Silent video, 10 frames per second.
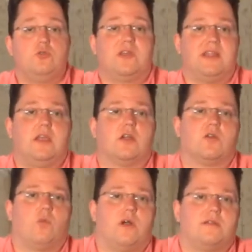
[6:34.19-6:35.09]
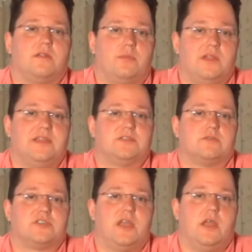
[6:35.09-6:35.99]
can hear what the police are
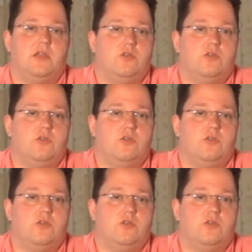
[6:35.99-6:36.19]
saying,